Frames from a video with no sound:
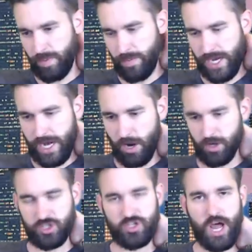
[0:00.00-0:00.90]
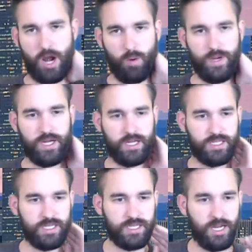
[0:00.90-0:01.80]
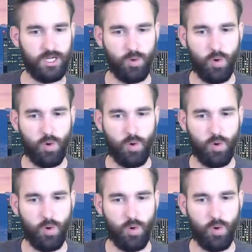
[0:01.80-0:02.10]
the big Aristotle because he said